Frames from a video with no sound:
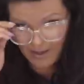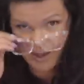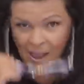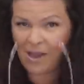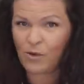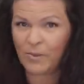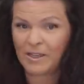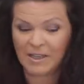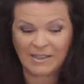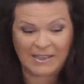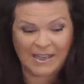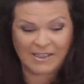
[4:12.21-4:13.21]
now we
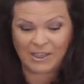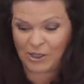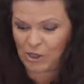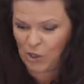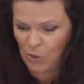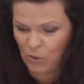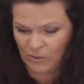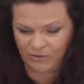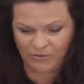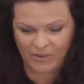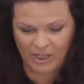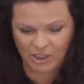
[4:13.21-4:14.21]
can get to the
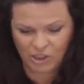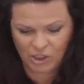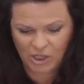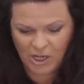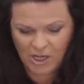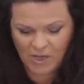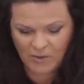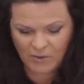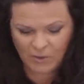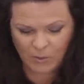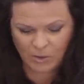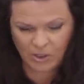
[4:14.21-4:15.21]
goldfish.
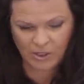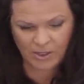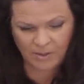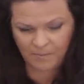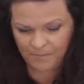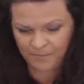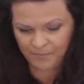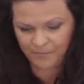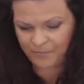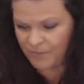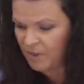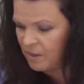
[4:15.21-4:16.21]
So we're gonna
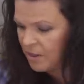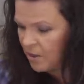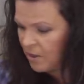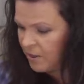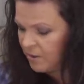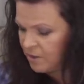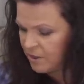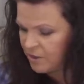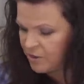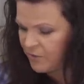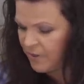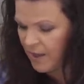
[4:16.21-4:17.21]
Get our little dish for